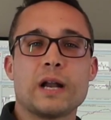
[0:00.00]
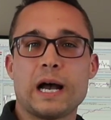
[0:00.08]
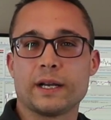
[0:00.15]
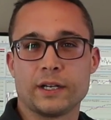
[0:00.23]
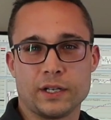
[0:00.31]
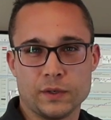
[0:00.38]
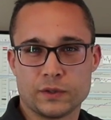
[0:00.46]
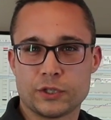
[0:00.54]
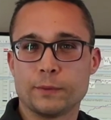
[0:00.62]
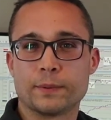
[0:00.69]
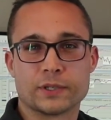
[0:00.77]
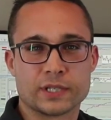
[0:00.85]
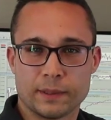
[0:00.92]
not going to use
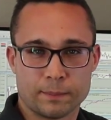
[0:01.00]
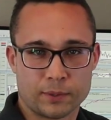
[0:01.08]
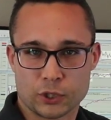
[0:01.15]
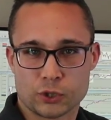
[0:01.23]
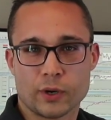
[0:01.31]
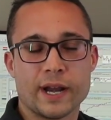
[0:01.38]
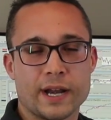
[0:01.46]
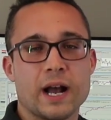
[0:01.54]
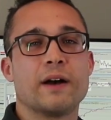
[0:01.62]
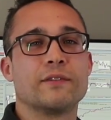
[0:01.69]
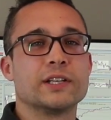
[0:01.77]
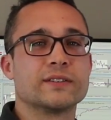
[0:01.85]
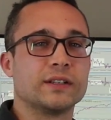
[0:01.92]
2% per trade,
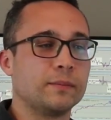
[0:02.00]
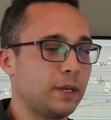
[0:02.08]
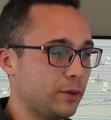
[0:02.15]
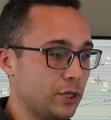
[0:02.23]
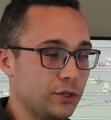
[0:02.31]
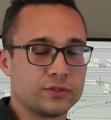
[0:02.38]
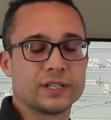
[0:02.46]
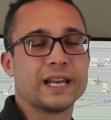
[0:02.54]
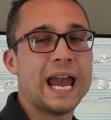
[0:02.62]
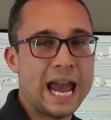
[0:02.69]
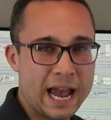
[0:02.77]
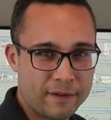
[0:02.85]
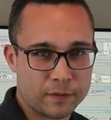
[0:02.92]
obviously. Maybe you're using
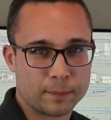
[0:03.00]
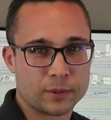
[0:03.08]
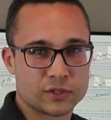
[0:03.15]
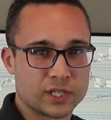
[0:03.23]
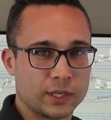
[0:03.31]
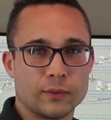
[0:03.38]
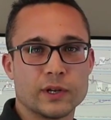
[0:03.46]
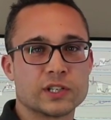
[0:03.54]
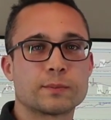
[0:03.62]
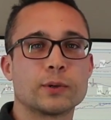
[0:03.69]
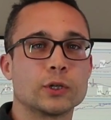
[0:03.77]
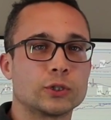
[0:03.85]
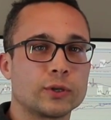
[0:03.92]
0.5% risk
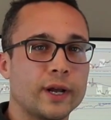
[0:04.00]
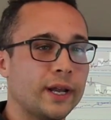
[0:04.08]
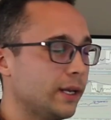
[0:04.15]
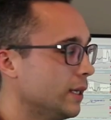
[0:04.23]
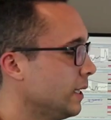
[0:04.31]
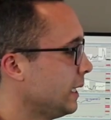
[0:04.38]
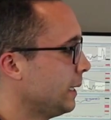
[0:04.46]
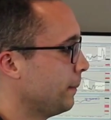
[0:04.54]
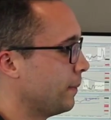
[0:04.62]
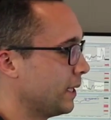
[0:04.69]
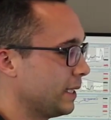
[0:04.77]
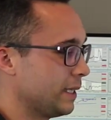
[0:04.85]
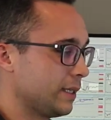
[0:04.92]
per trade.
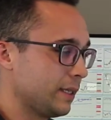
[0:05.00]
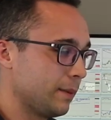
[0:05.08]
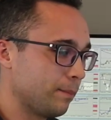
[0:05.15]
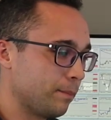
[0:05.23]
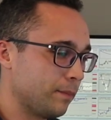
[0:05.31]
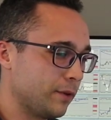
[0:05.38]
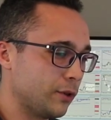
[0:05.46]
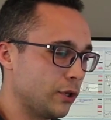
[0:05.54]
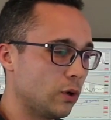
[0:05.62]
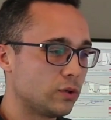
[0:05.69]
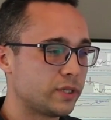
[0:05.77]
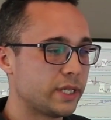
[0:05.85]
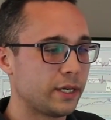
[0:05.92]
But
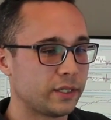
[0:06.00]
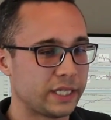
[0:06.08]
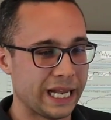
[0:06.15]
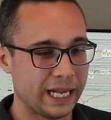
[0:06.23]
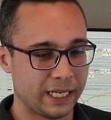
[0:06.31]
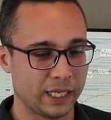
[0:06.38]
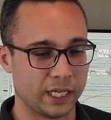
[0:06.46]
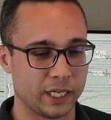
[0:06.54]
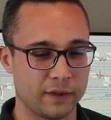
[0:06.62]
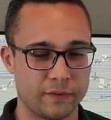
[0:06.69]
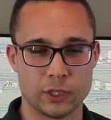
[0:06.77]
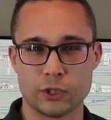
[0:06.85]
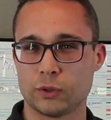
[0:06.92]
those that are taking
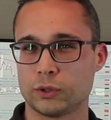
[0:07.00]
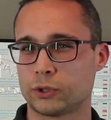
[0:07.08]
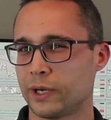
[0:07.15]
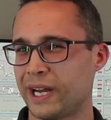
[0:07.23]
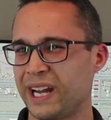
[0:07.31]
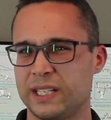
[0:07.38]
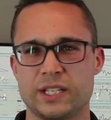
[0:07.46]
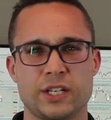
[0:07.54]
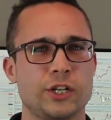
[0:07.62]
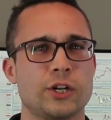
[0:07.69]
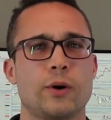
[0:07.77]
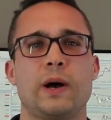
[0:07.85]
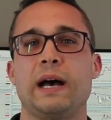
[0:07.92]
individual trades and you
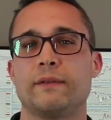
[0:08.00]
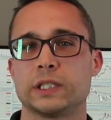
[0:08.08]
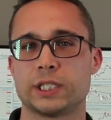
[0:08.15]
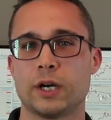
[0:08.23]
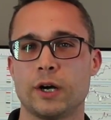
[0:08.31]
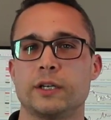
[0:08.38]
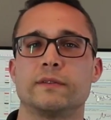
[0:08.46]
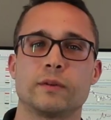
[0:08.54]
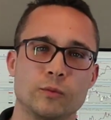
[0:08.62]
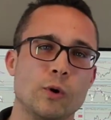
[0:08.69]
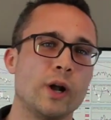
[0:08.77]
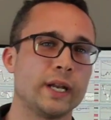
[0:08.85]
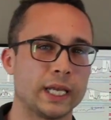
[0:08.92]
don't have a ton of them
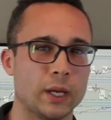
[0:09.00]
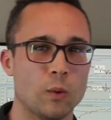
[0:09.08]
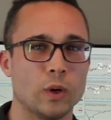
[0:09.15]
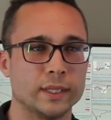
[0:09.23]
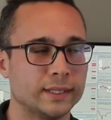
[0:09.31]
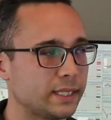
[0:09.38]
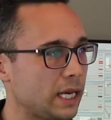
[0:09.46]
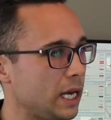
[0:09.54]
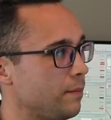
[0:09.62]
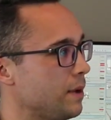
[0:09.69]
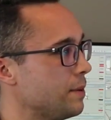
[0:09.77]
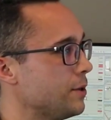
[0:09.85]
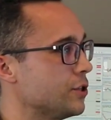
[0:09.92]
running at one time,
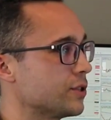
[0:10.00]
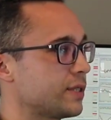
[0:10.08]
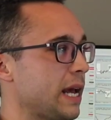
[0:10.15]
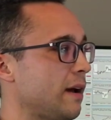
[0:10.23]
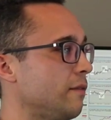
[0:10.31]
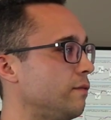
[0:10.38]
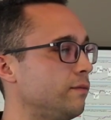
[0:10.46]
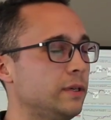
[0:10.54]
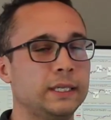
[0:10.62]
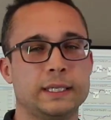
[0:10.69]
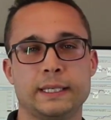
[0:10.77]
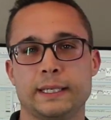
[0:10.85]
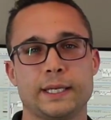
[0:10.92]
maybe you just have
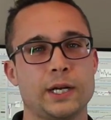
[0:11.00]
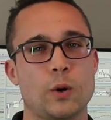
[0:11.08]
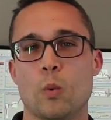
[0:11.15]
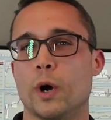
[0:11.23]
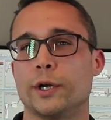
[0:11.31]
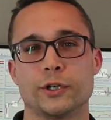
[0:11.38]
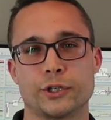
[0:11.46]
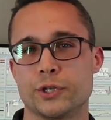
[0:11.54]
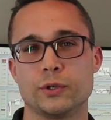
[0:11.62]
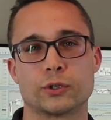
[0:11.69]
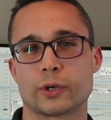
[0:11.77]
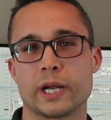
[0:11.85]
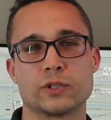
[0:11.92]
1 or 2
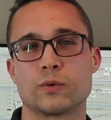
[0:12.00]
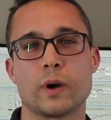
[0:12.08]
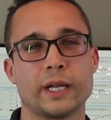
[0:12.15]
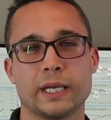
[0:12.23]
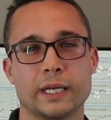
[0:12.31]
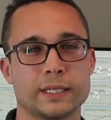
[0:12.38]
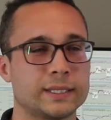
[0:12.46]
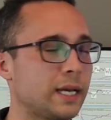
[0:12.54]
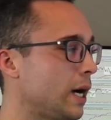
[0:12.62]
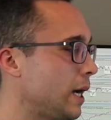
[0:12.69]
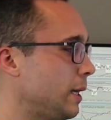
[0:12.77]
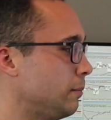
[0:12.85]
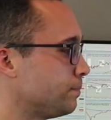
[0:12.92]
trades running at a
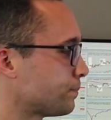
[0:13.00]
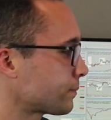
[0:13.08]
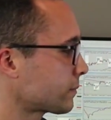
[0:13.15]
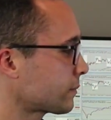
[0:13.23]
time,